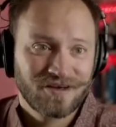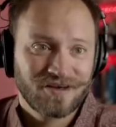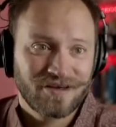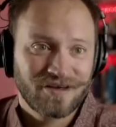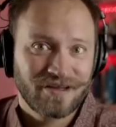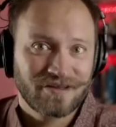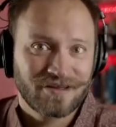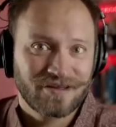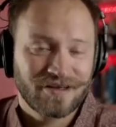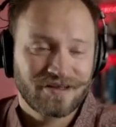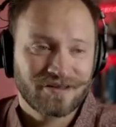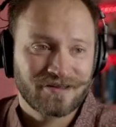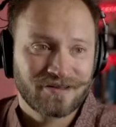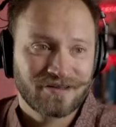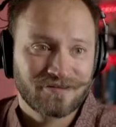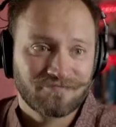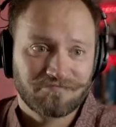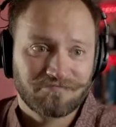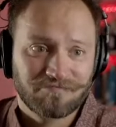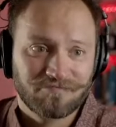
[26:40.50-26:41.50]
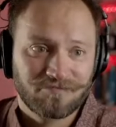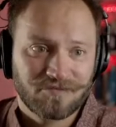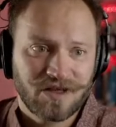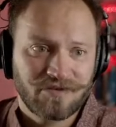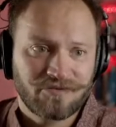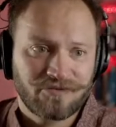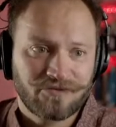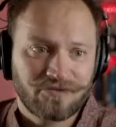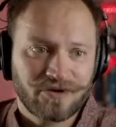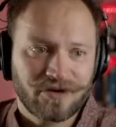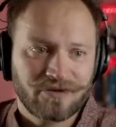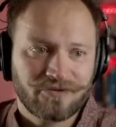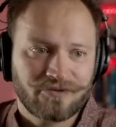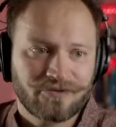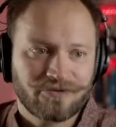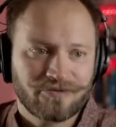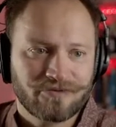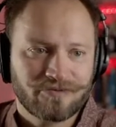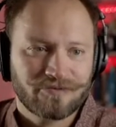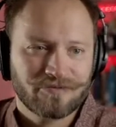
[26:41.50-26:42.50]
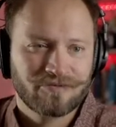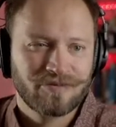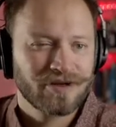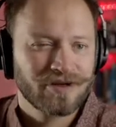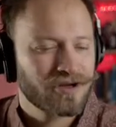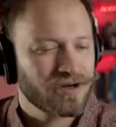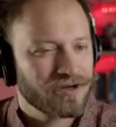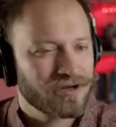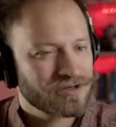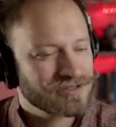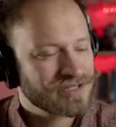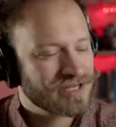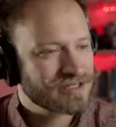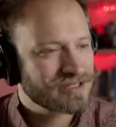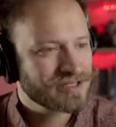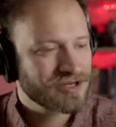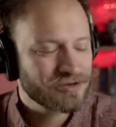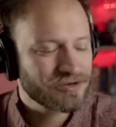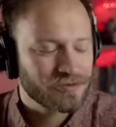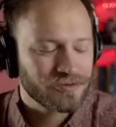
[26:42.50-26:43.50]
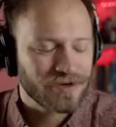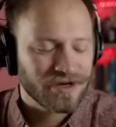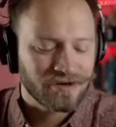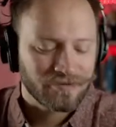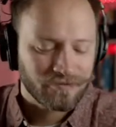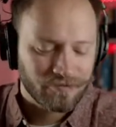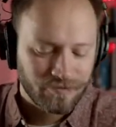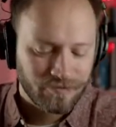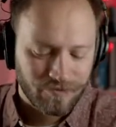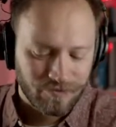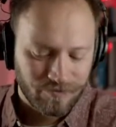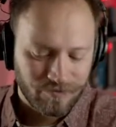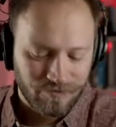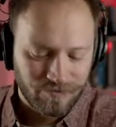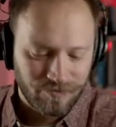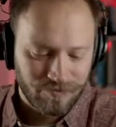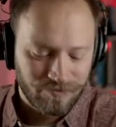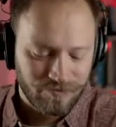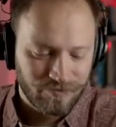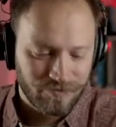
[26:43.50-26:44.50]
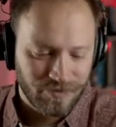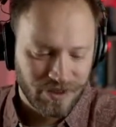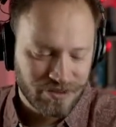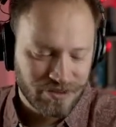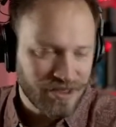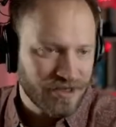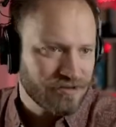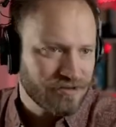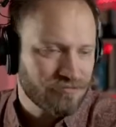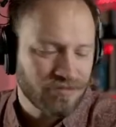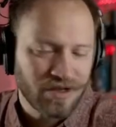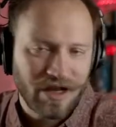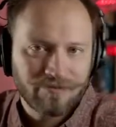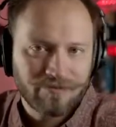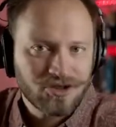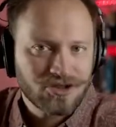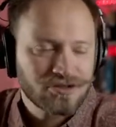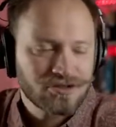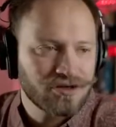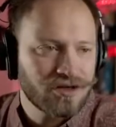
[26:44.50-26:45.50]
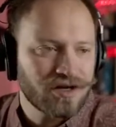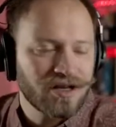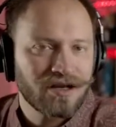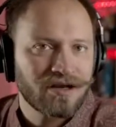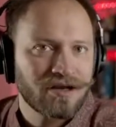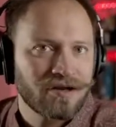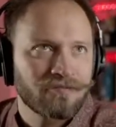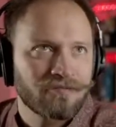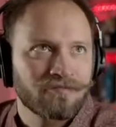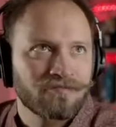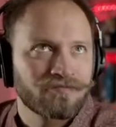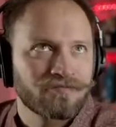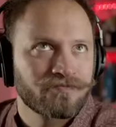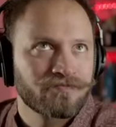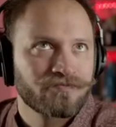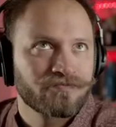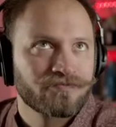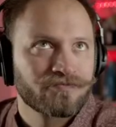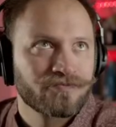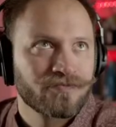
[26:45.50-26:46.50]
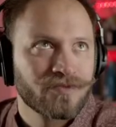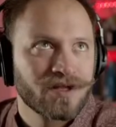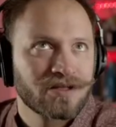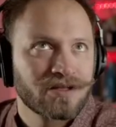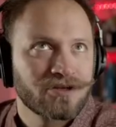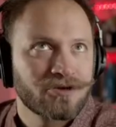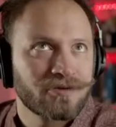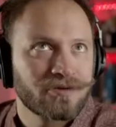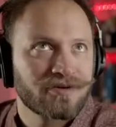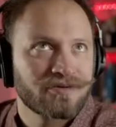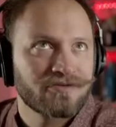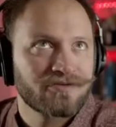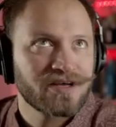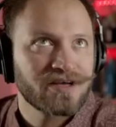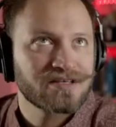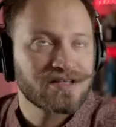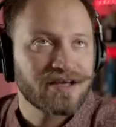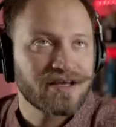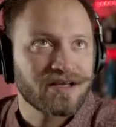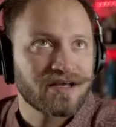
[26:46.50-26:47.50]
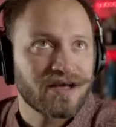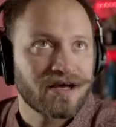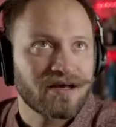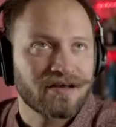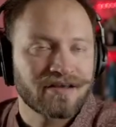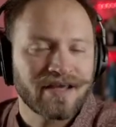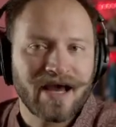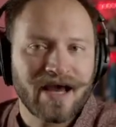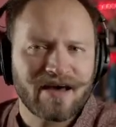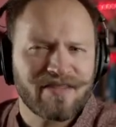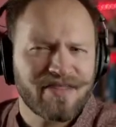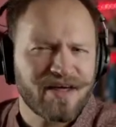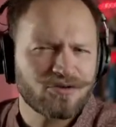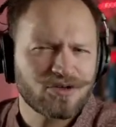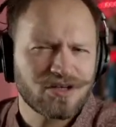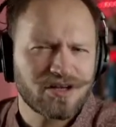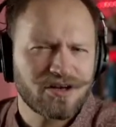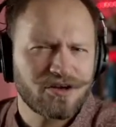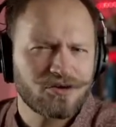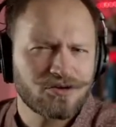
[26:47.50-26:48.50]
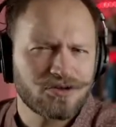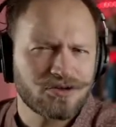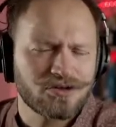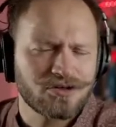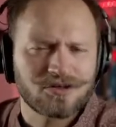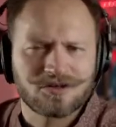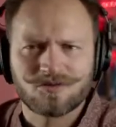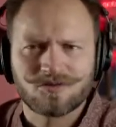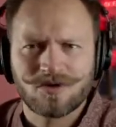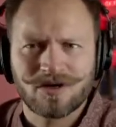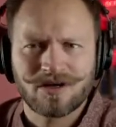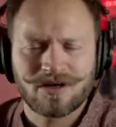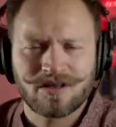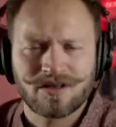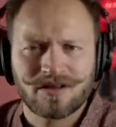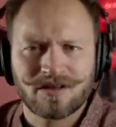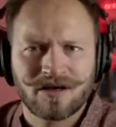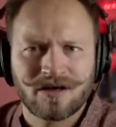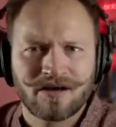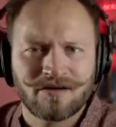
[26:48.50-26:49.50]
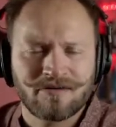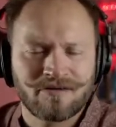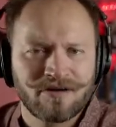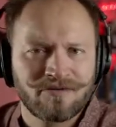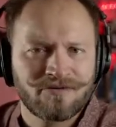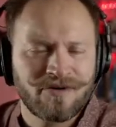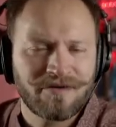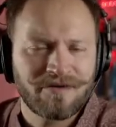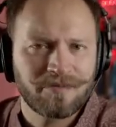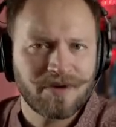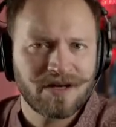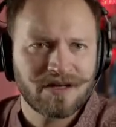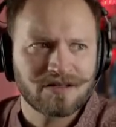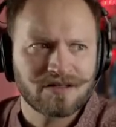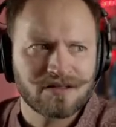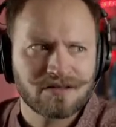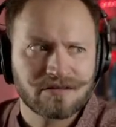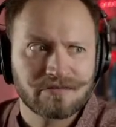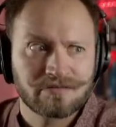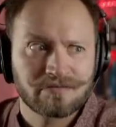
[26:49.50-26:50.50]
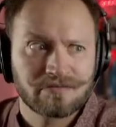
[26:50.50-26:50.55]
And if because that's the other one. It's like, I'm just gonna. Did you ever face like 1,000 users with in 5 minutes?